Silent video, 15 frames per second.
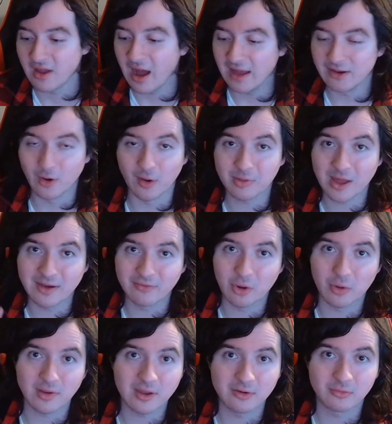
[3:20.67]
I know I'm kind of
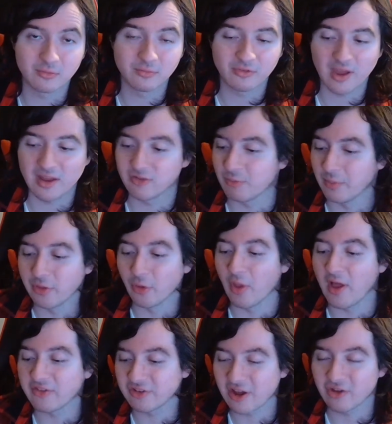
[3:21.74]
going on a tangent, but the
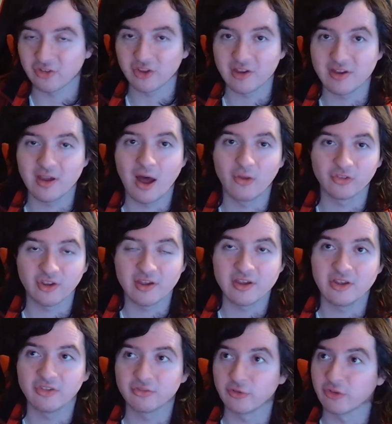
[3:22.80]
last thing I'll say
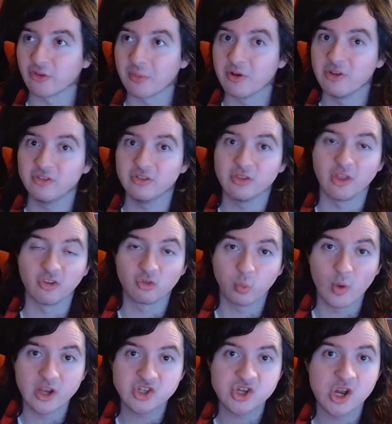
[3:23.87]
is, for some reason, the
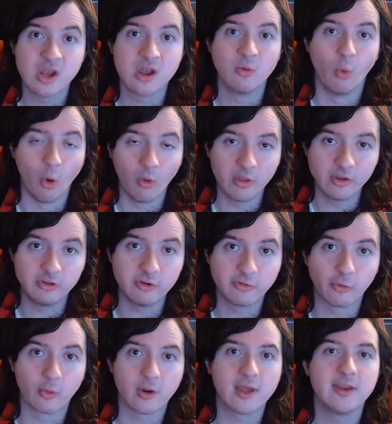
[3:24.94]
Switch will only do
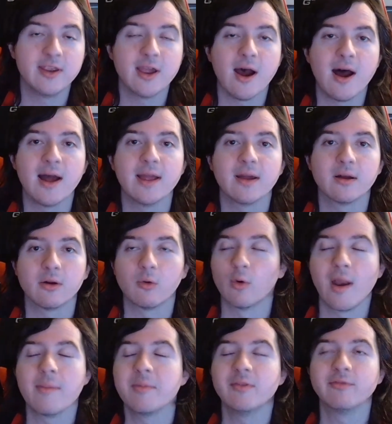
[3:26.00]
480i, or
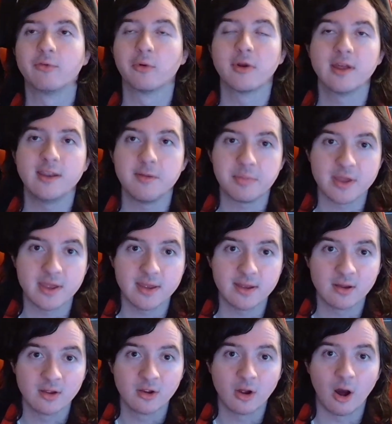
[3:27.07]
I mean
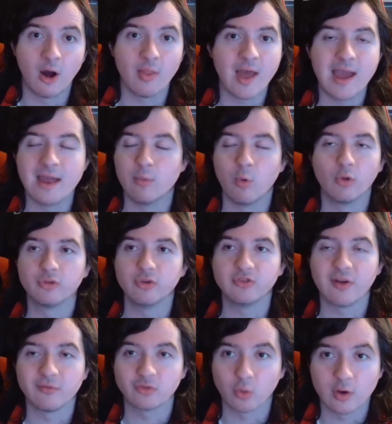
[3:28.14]
480p on that. It won't do
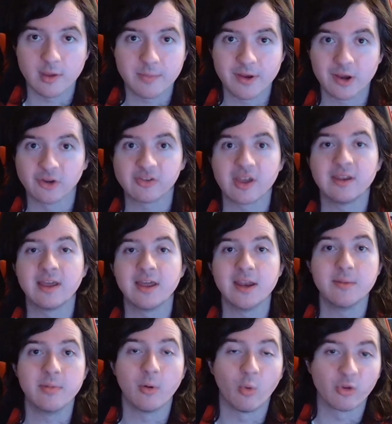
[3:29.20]
720p or
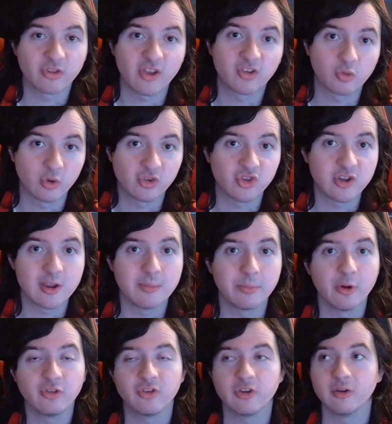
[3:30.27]
1080, but once I switch the
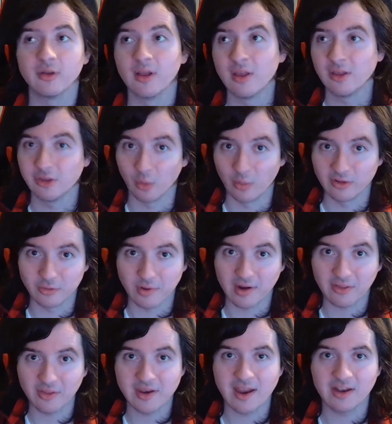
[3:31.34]
input to going
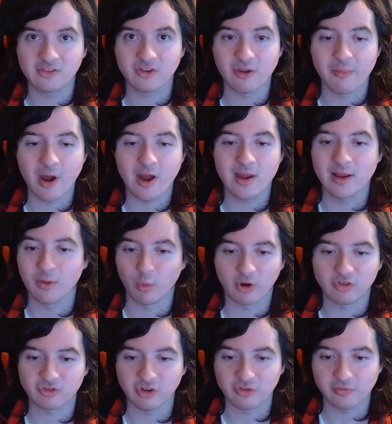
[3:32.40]
directly to HDMI, it
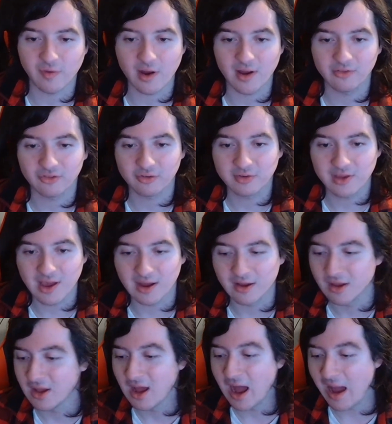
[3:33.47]
works just fine. So yeah,
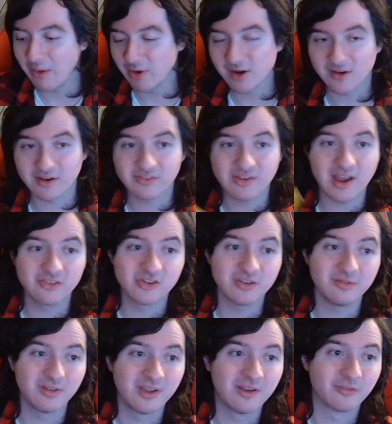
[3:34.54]
I went on a
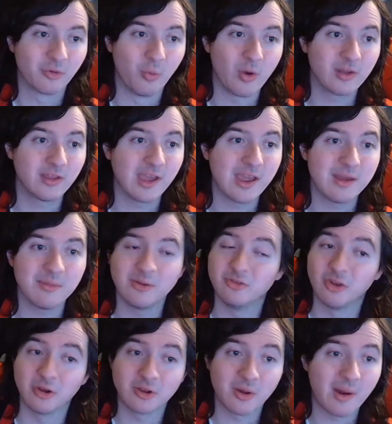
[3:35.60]
tangent for one game.
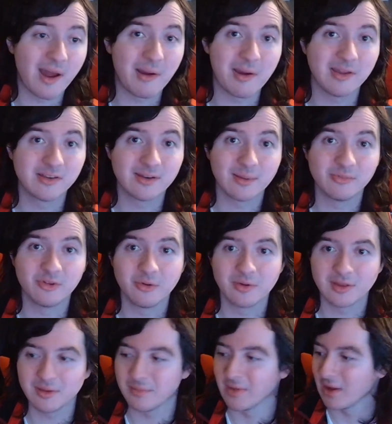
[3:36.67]
Don't know how I ended up
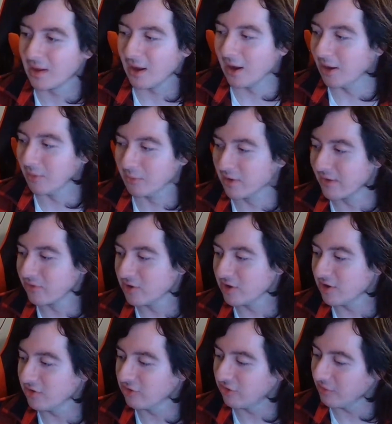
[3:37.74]
doing it. Whatever it
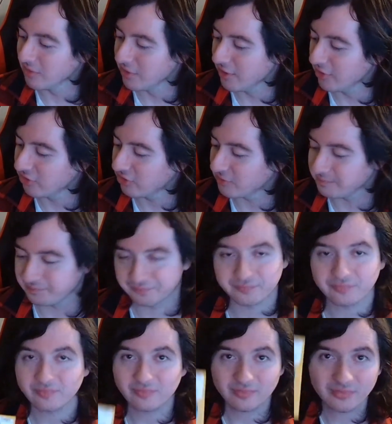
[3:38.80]
is, this is
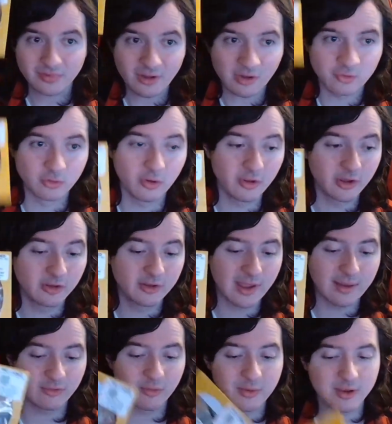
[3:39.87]
a really good
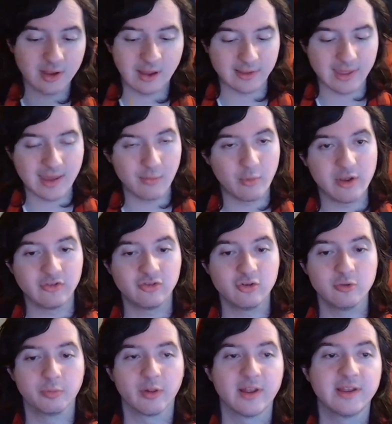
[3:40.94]
game to me. I can't wait
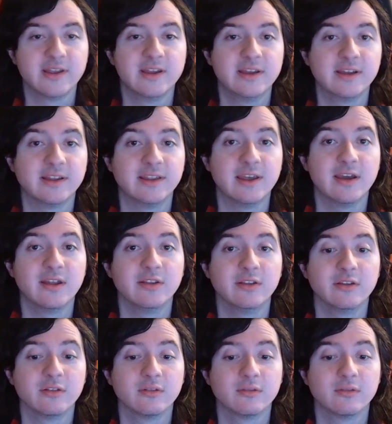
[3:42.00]
to play it again.